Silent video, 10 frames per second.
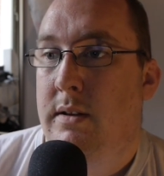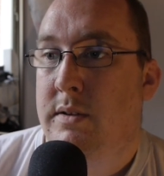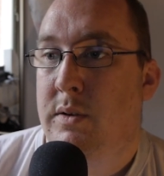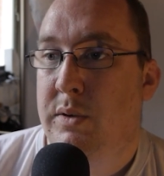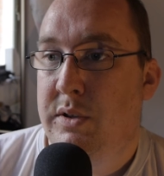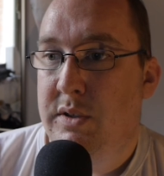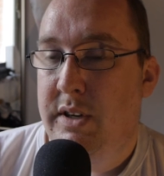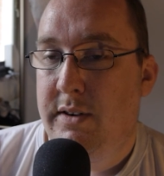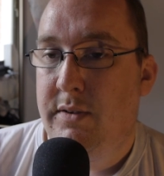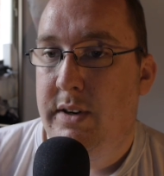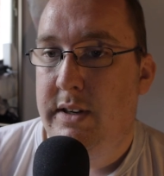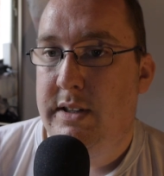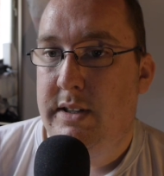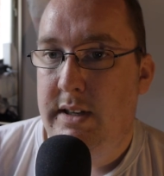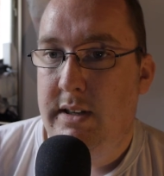So he wants to
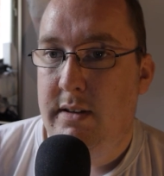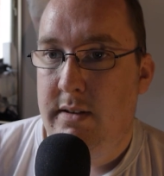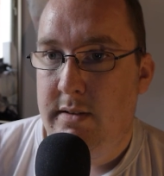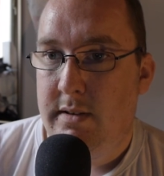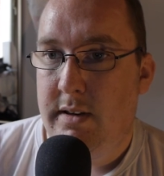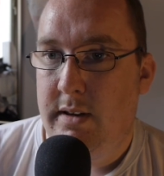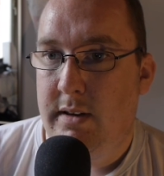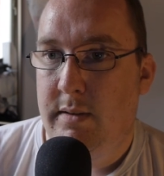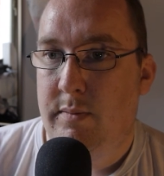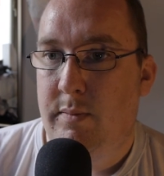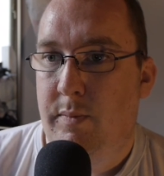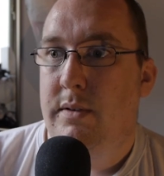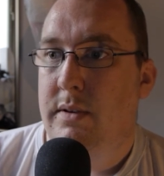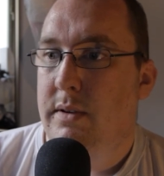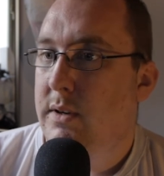sacrifice the
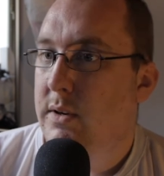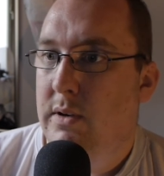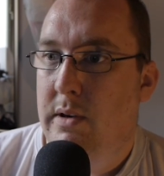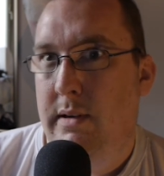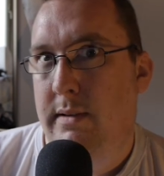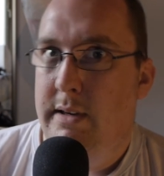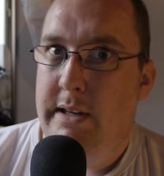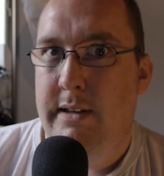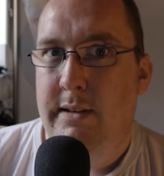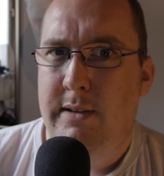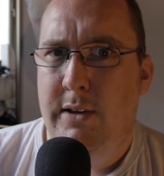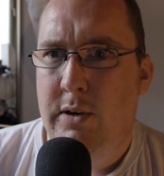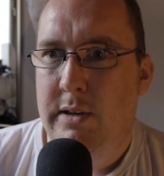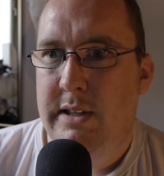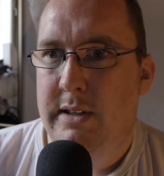girl
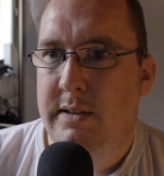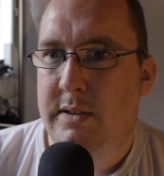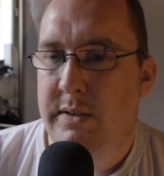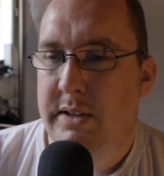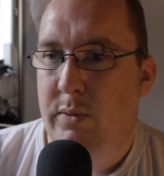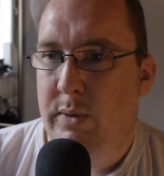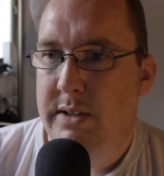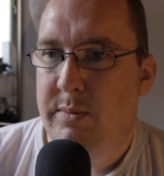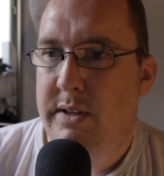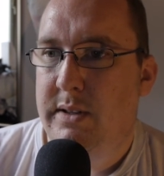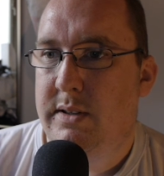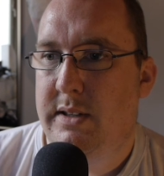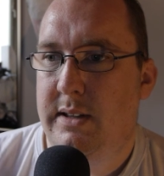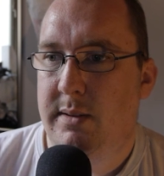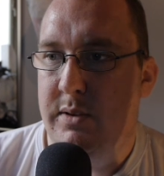descendants of the seven wise men,
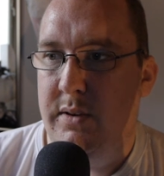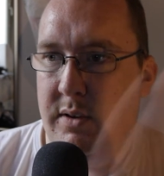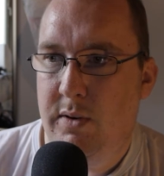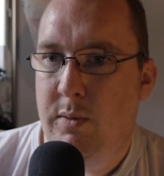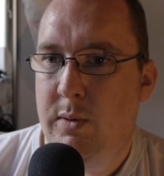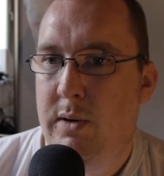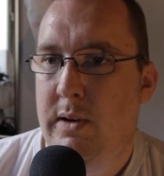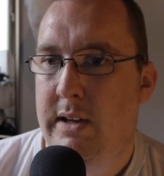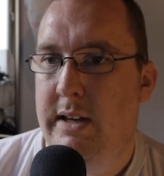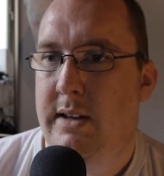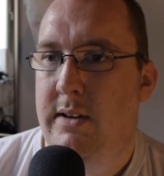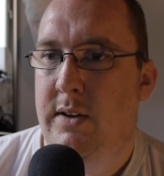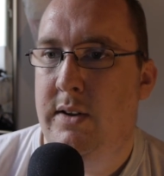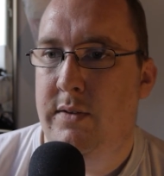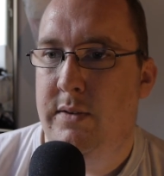send them to the dark world,
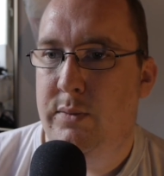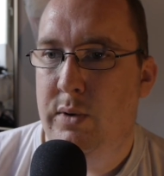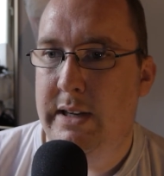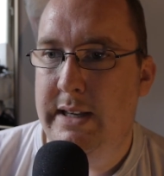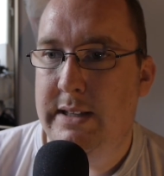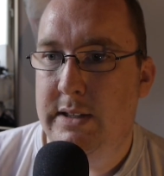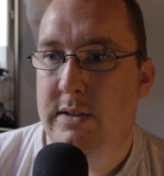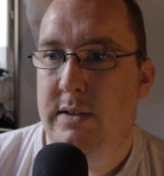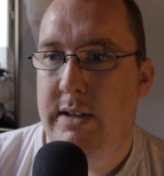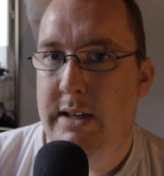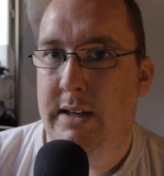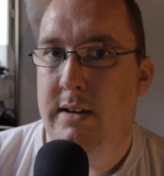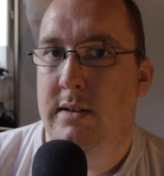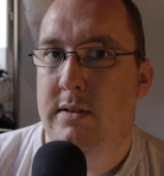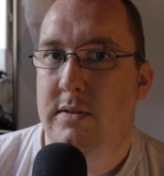and release
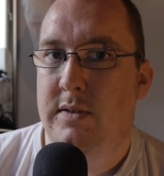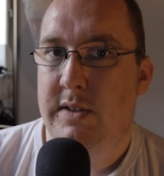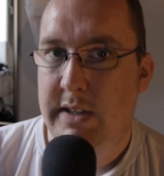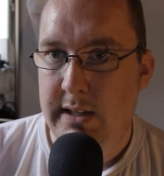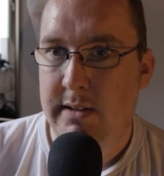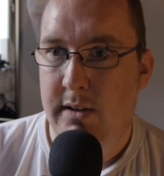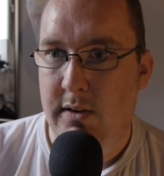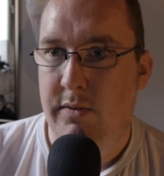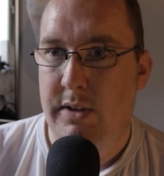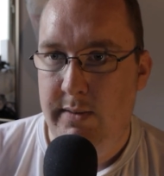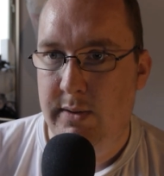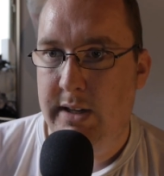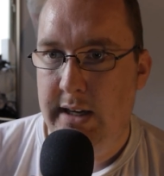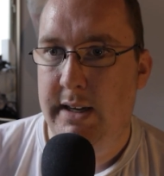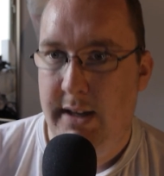the seal of the evil
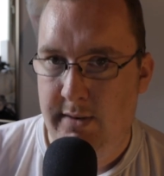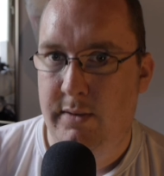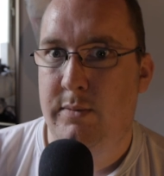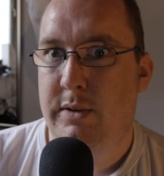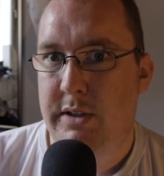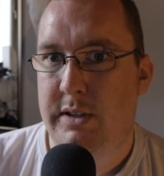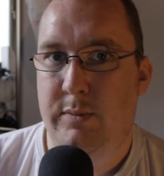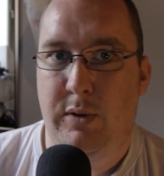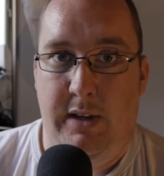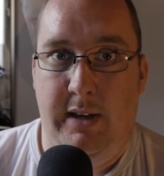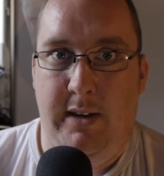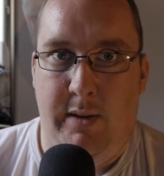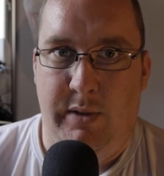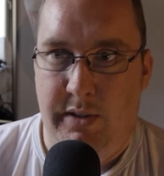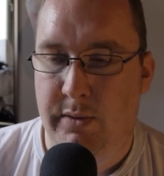King Ganon, which is what
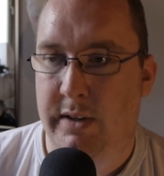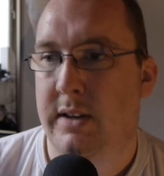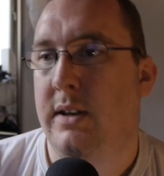Aganim is doing.